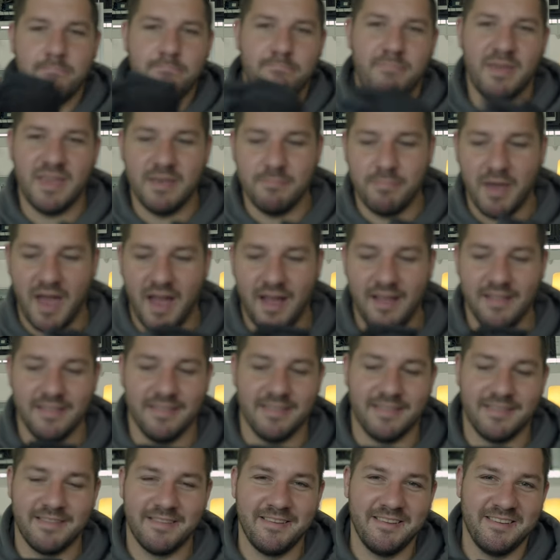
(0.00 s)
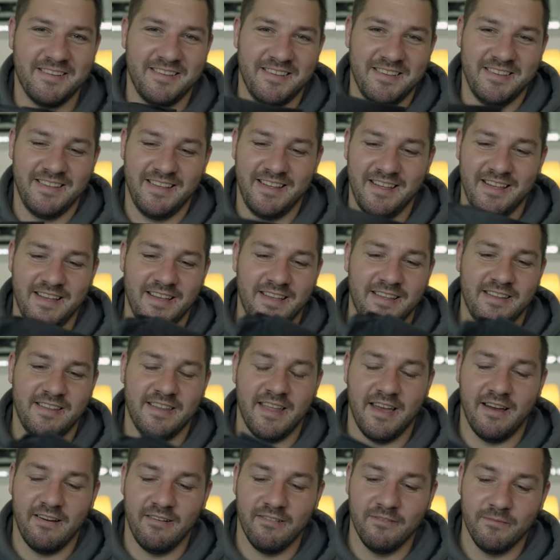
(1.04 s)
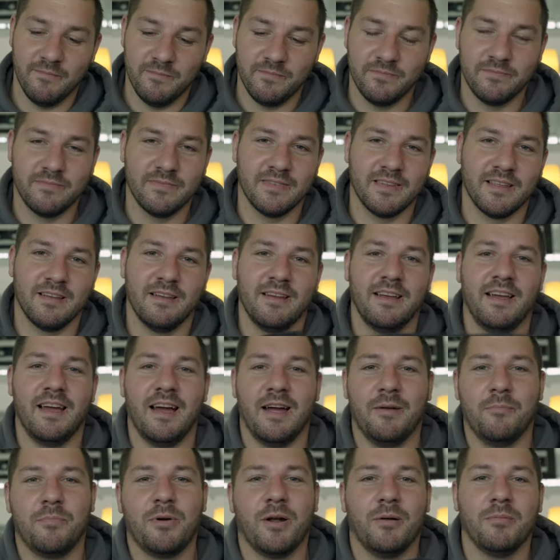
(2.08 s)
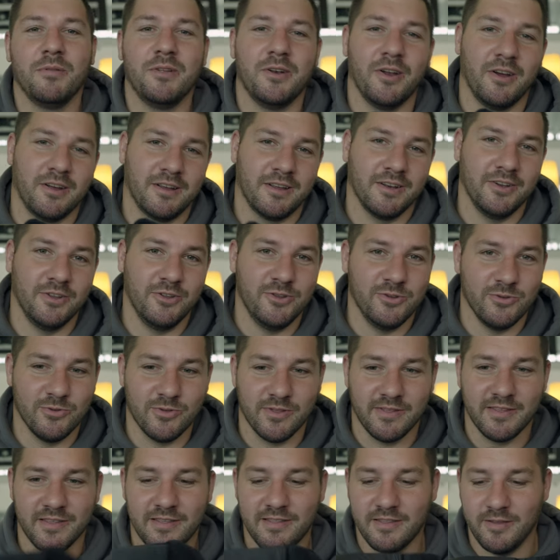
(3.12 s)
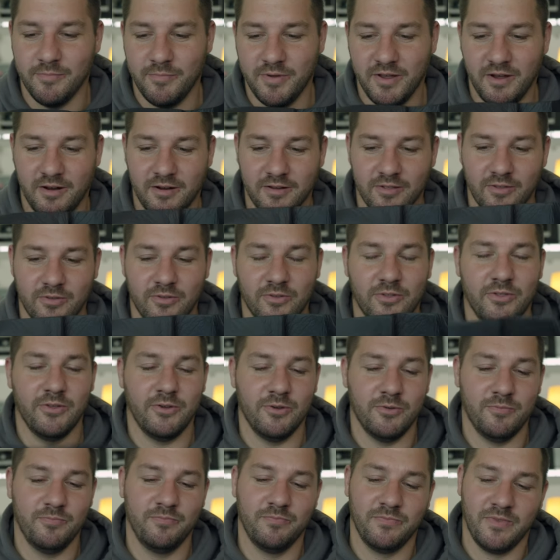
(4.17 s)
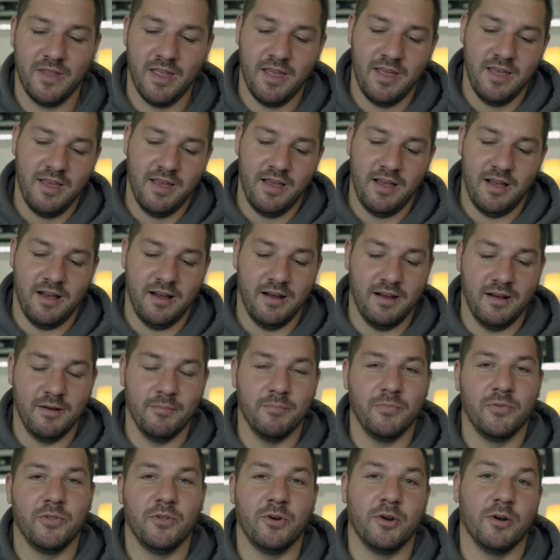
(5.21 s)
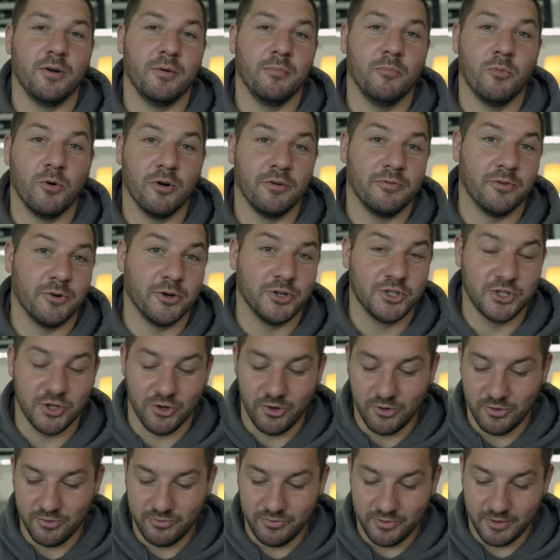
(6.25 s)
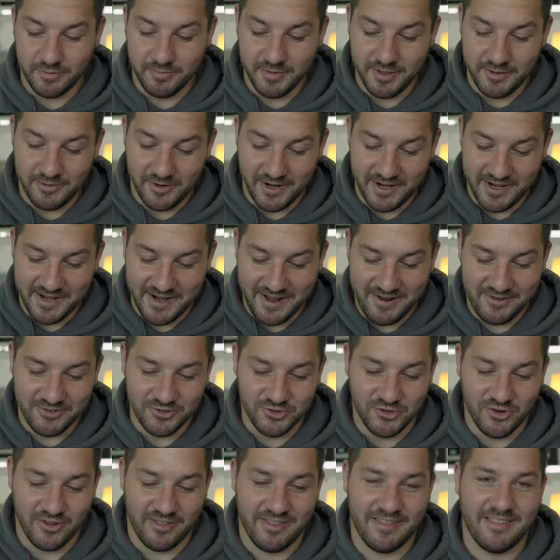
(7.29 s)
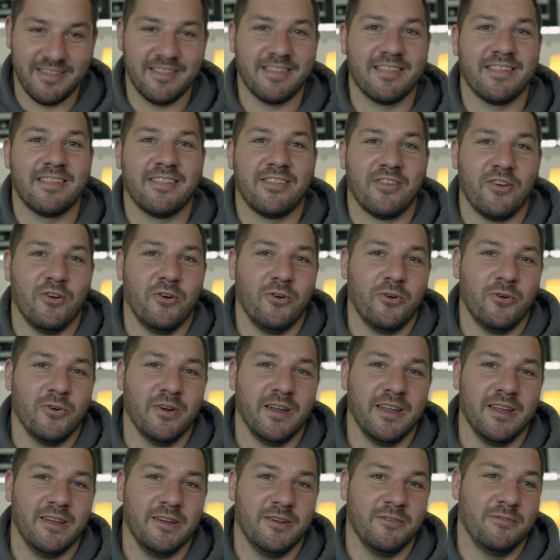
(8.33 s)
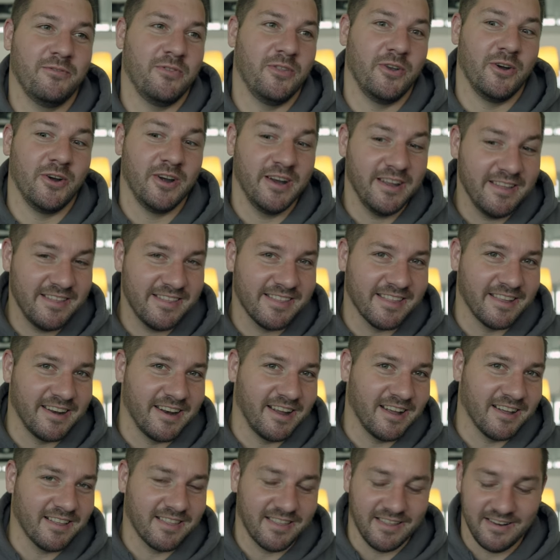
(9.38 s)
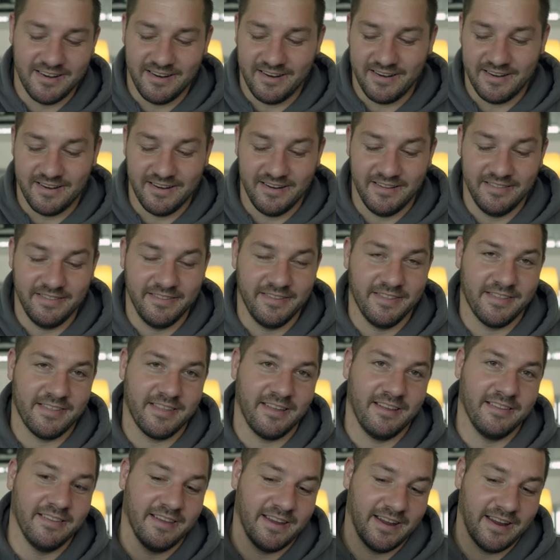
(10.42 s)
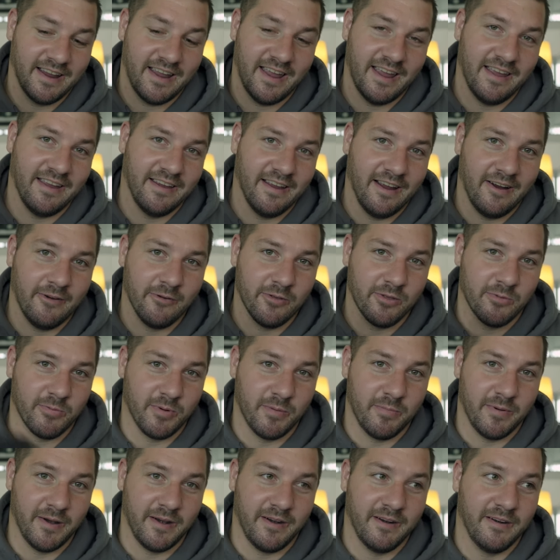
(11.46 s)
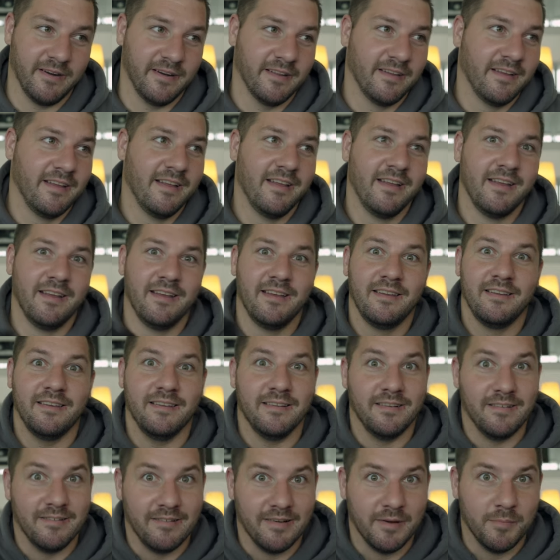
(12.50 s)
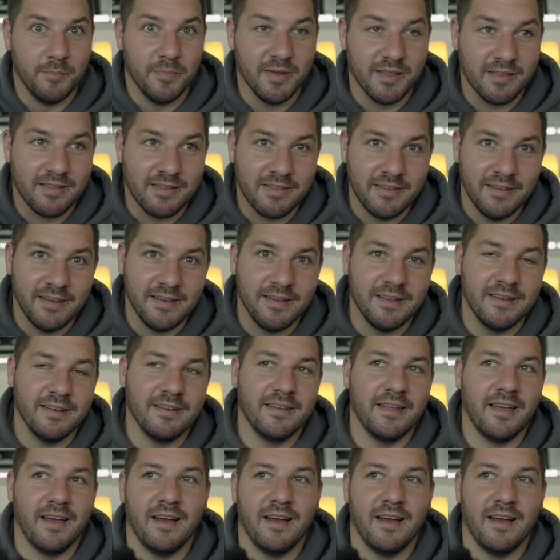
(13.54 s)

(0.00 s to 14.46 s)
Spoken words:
pee pellets. Now, I'm probably not going to use this, to be honest with you. They're more for show for me right now, just so if there is an accident, I could at least say like, hey, I was prepared, you know, I missed it,